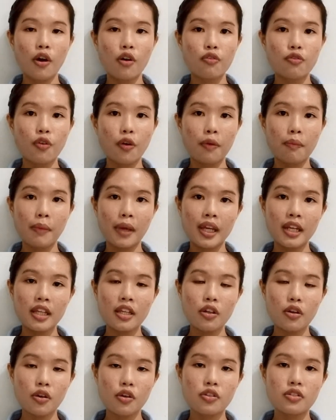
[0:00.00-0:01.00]
For
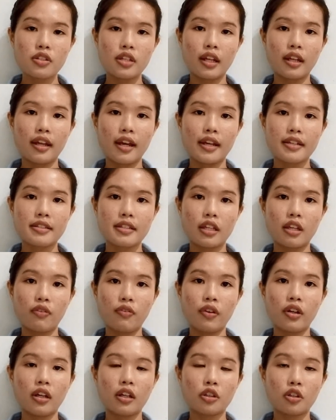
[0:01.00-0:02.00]
many years, it has
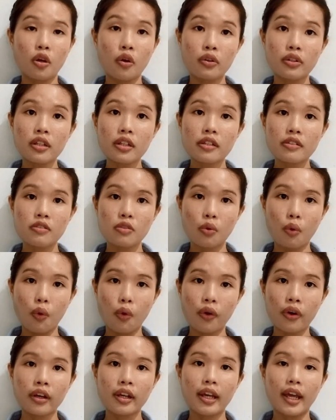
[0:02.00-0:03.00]
given a total
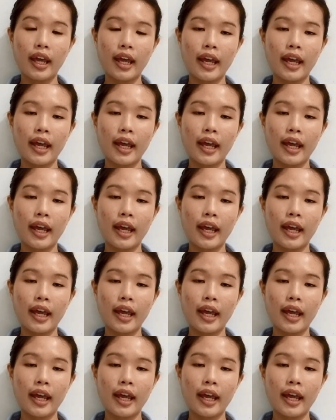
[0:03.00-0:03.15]
score